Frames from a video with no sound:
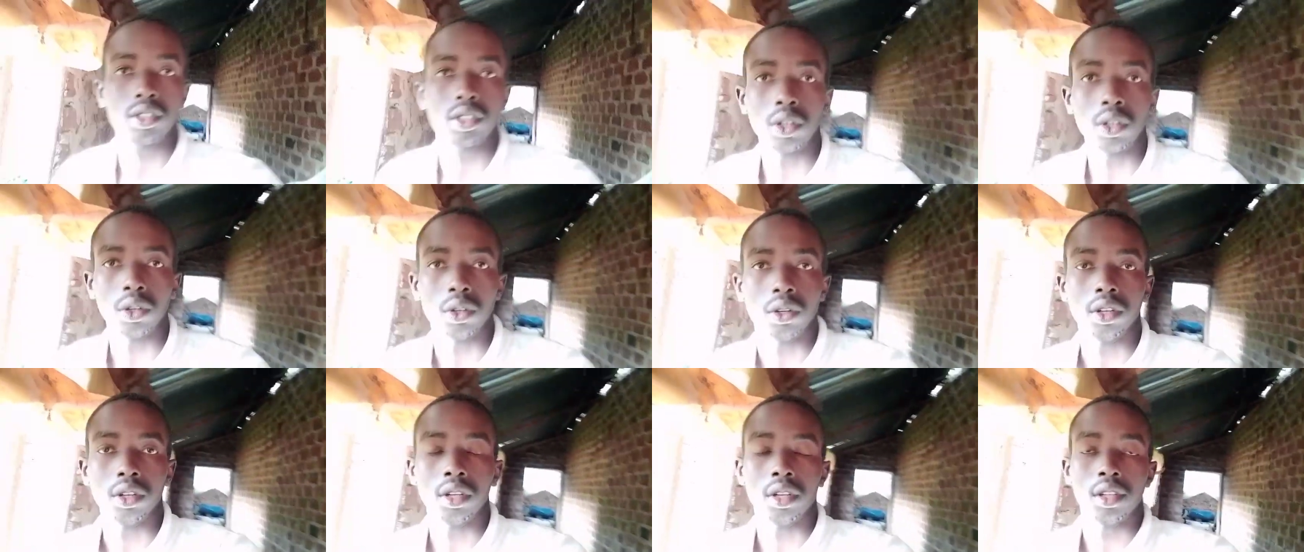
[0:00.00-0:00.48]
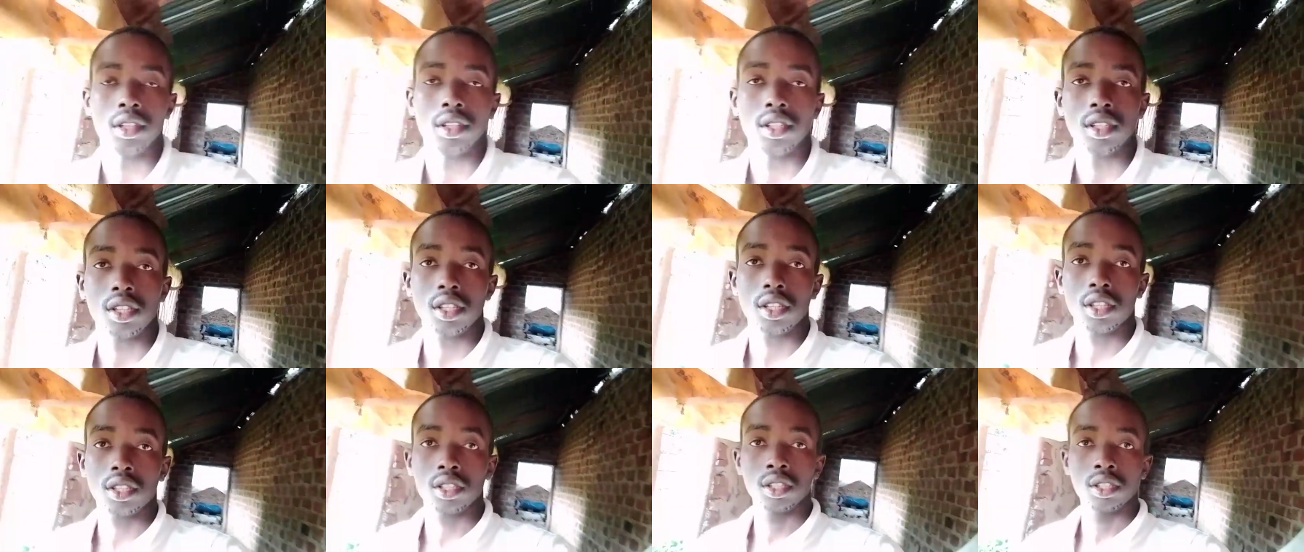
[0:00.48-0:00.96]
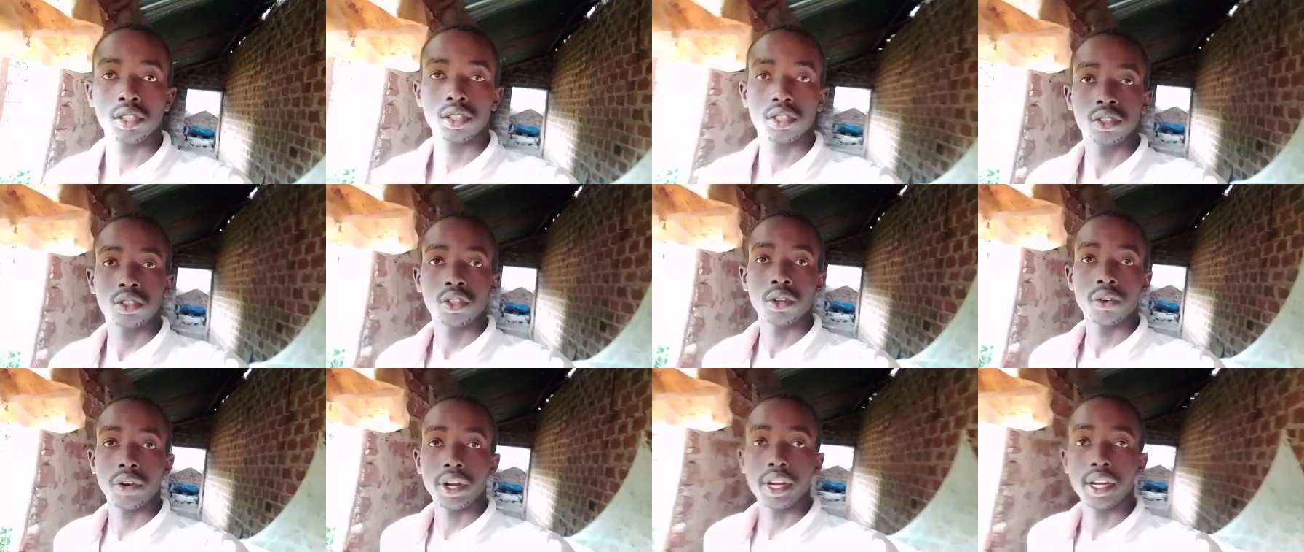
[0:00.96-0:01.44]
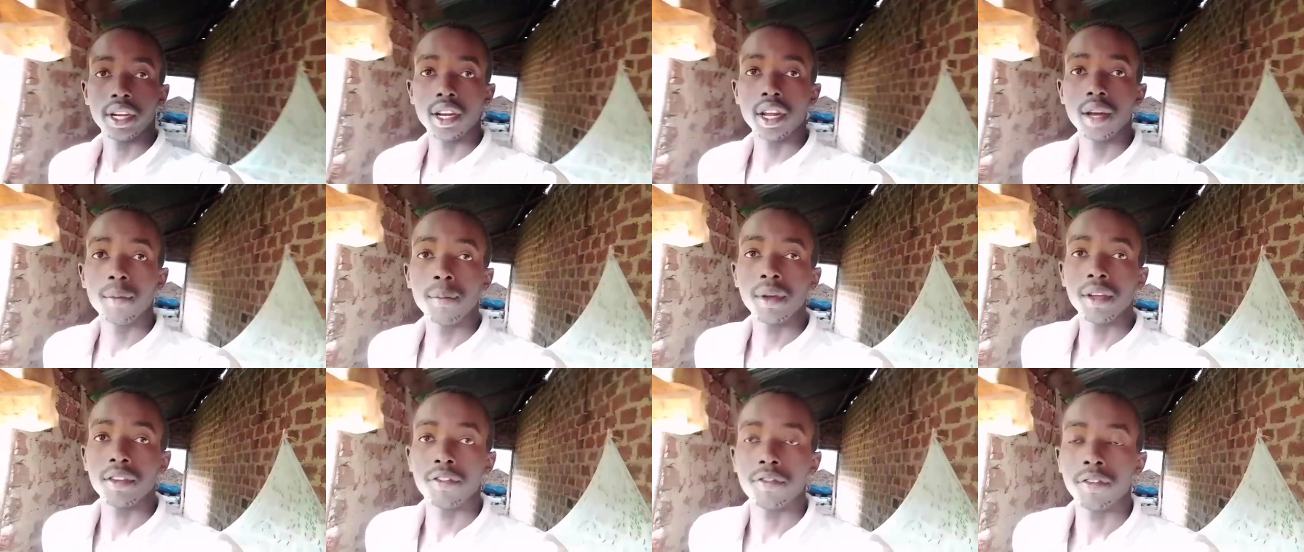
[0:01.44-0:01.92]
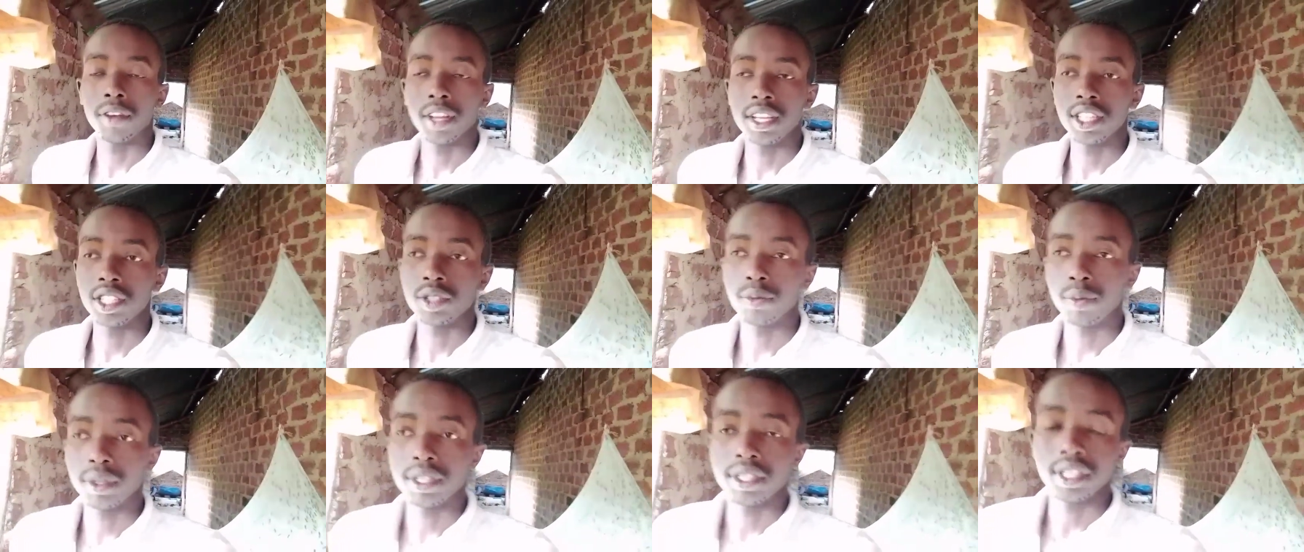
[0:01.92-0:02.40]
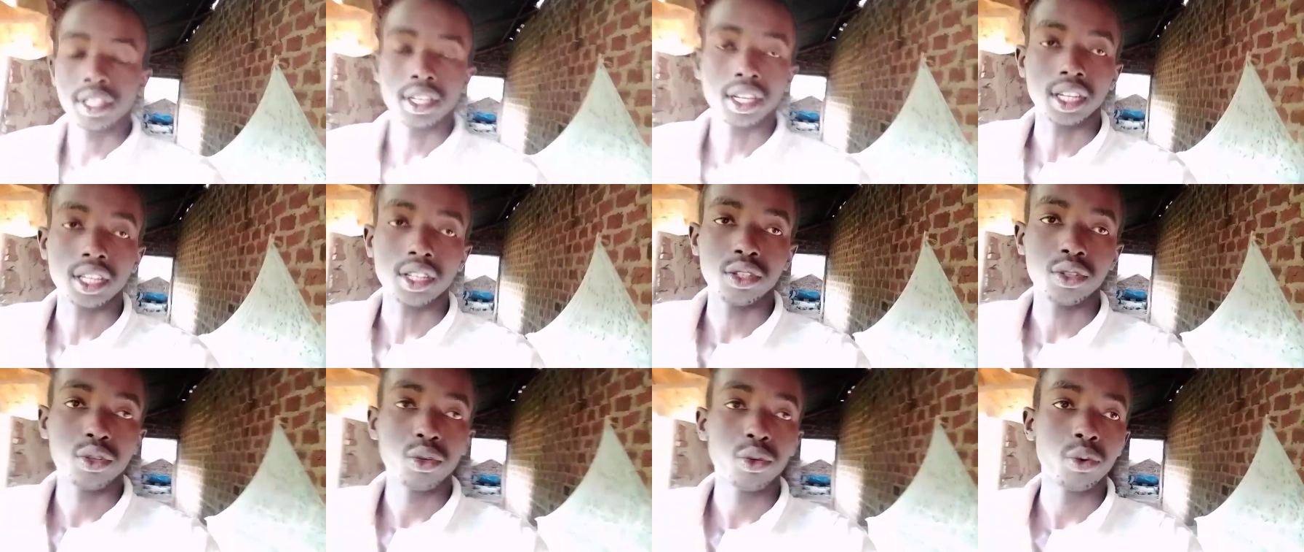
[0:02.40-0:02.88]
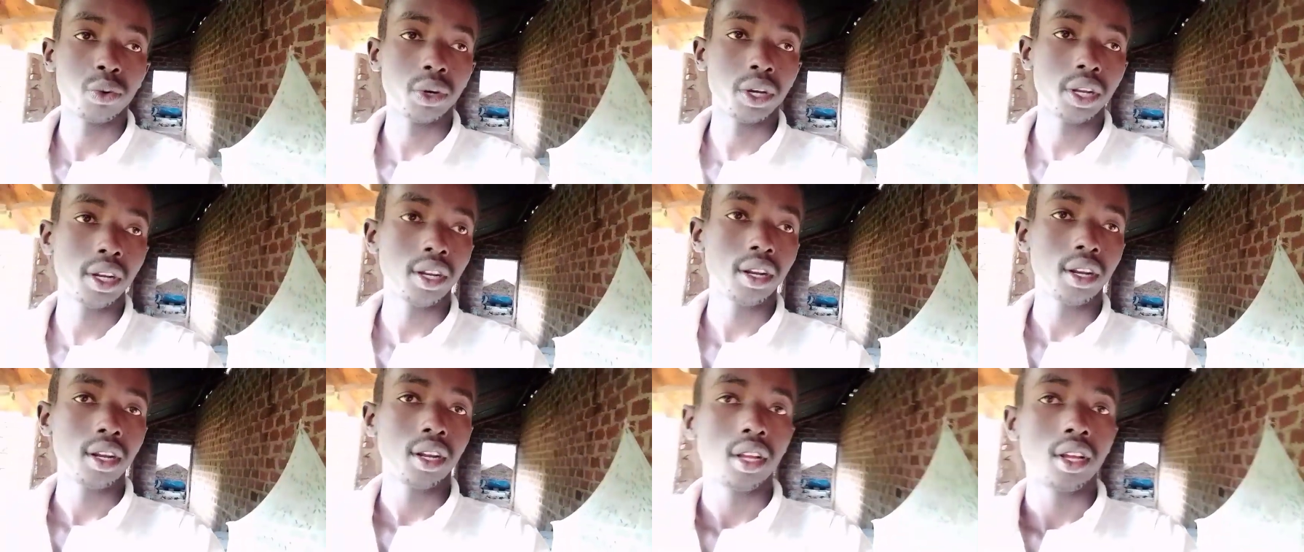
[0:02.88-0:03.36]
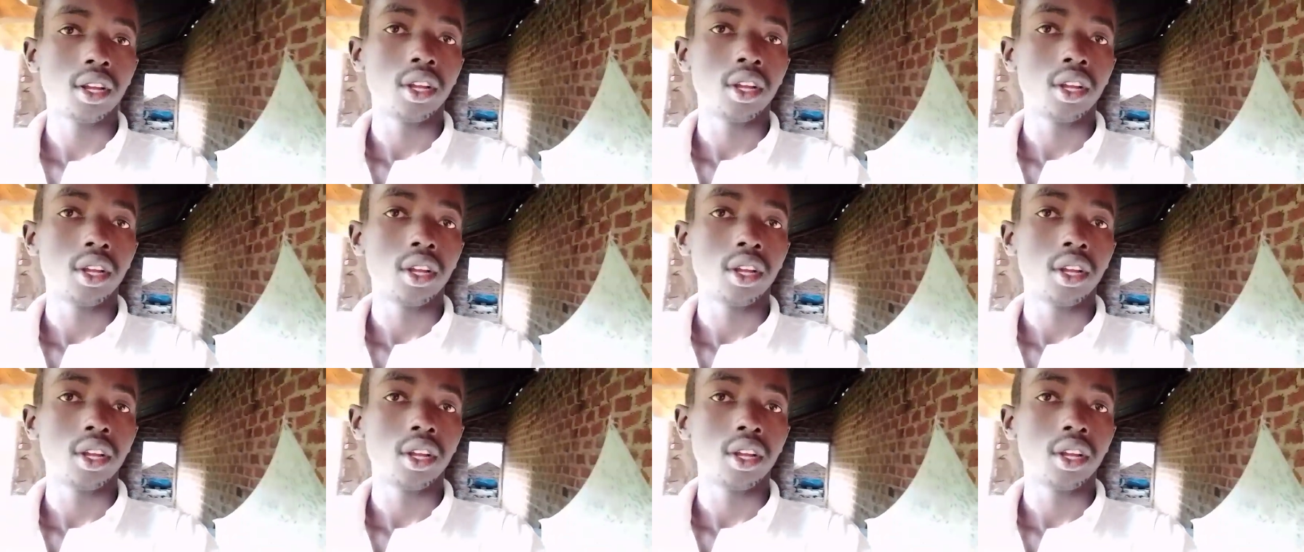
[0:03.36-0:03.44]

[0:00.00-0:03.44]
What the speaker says: So right now my flies basically do well.